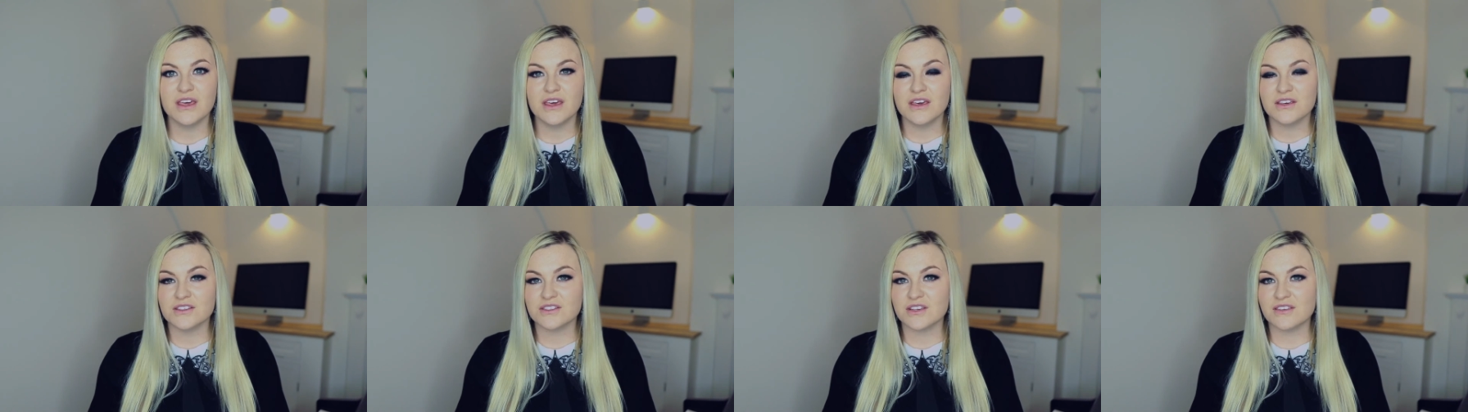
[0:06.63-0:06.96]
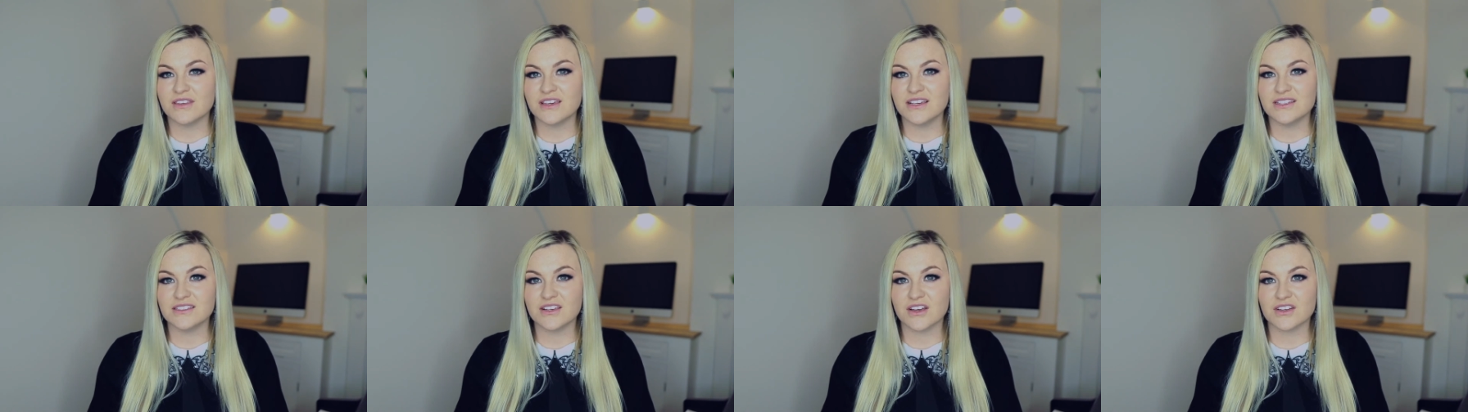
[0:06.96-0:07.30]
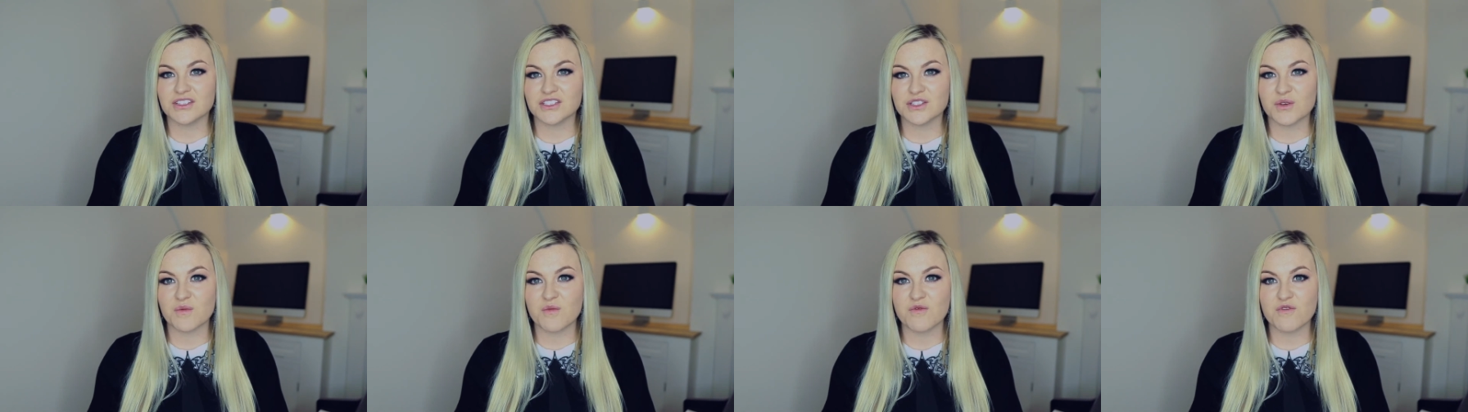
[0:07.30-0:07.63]
So these are
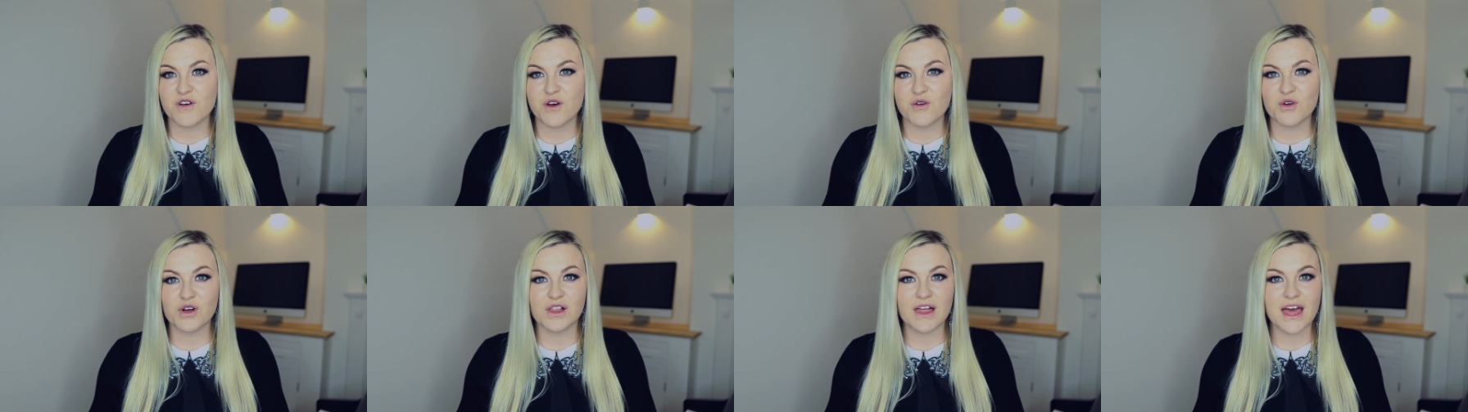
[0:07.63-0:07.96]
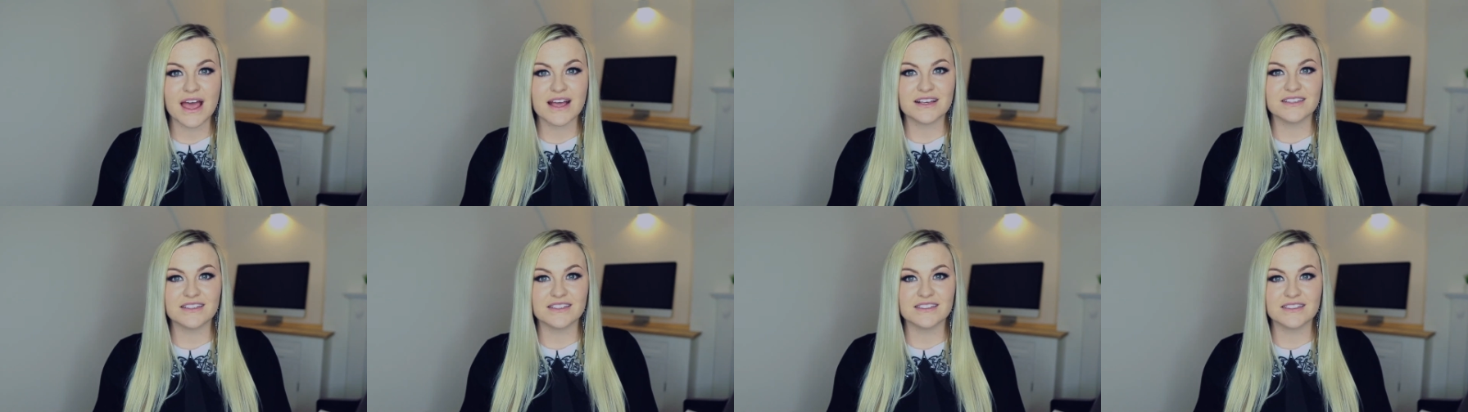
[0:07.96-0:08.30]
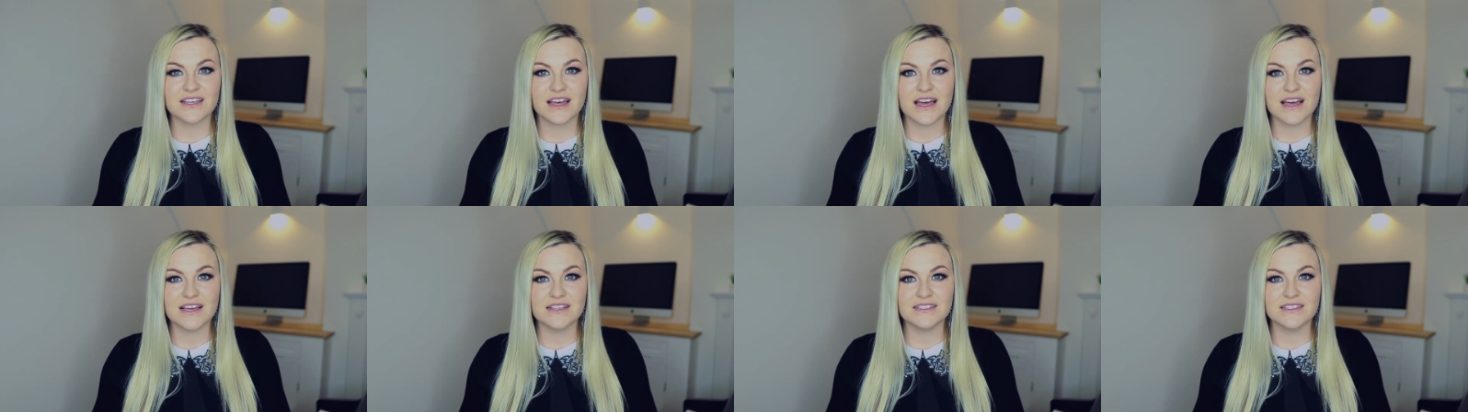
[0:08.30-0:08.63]
some vocal
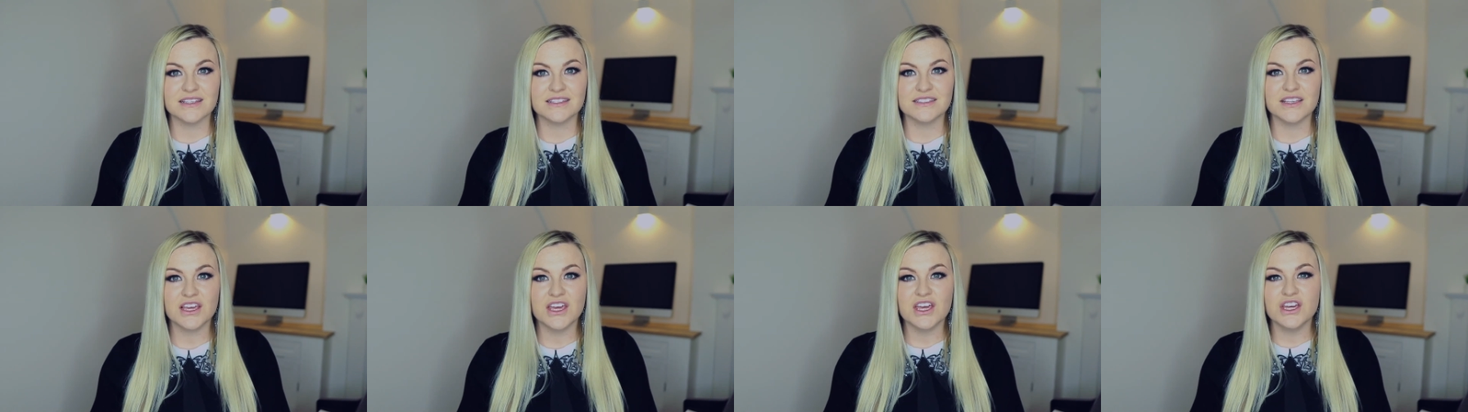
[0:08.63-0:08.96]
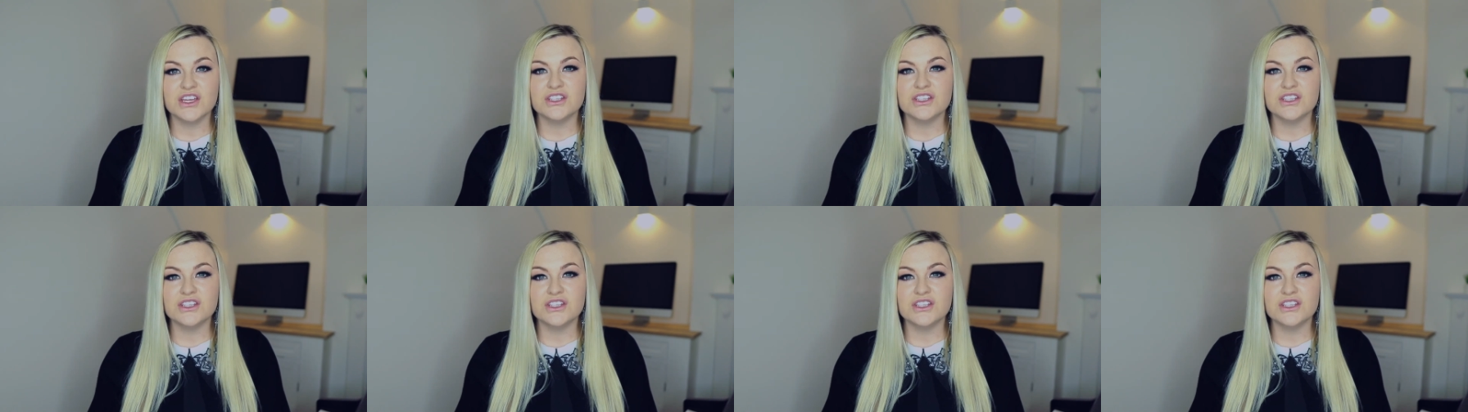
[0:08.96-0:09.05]
exercises